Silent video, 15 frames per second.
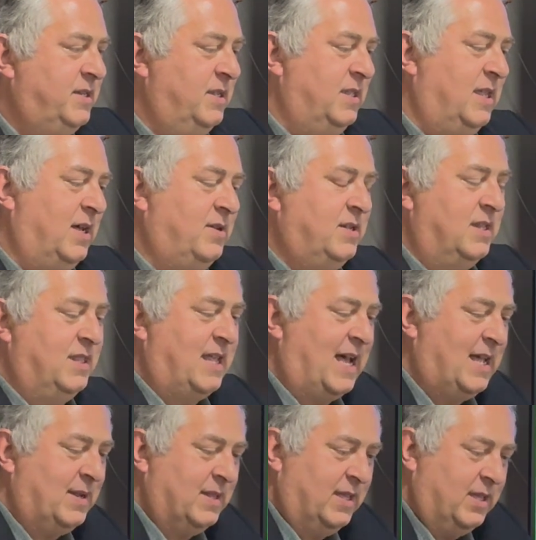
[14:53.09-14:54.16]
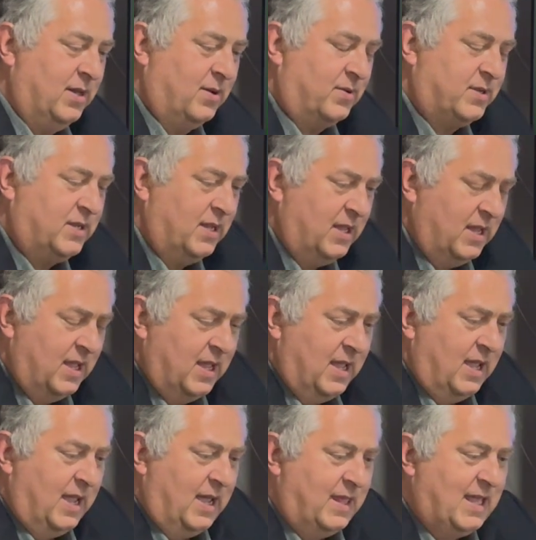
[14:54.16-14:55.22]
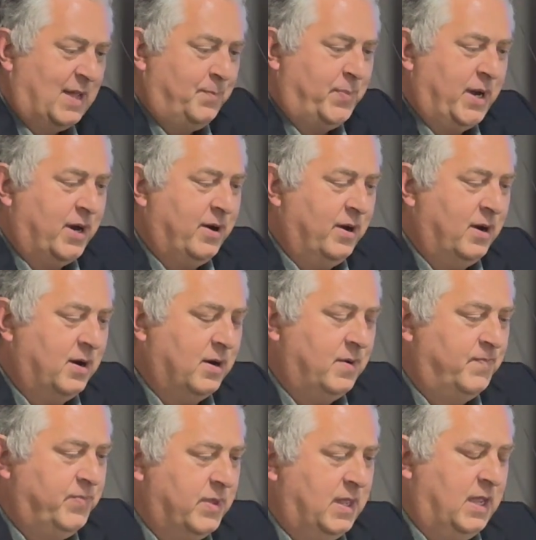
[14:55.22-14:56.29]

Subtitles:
That guilt and that barrier